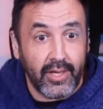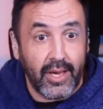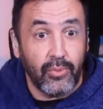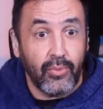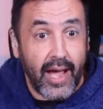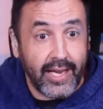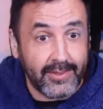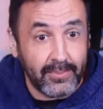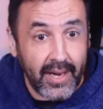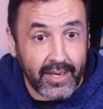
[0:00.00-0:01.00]
a white
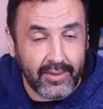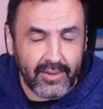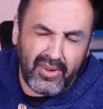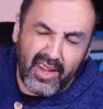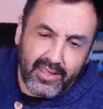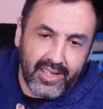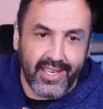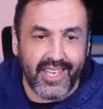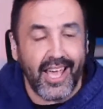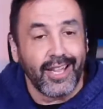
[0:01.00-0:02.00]
well, a
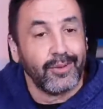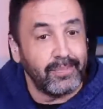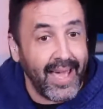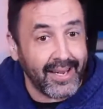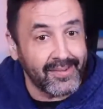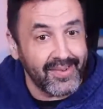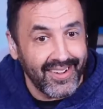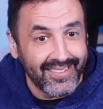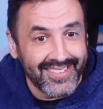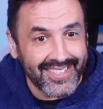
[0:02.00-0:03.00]
yellow
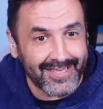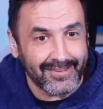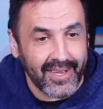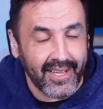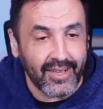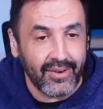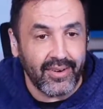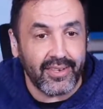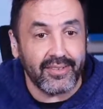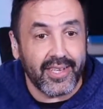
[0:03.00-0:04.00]
background as well,
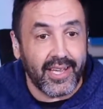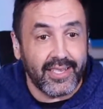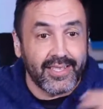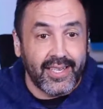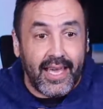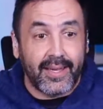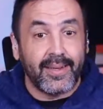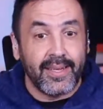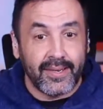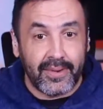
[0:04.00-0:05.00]
or you can, like
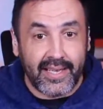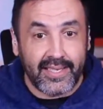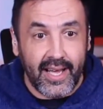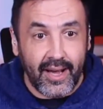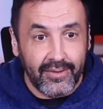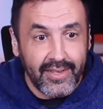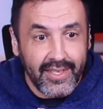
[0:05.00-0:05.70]
right now,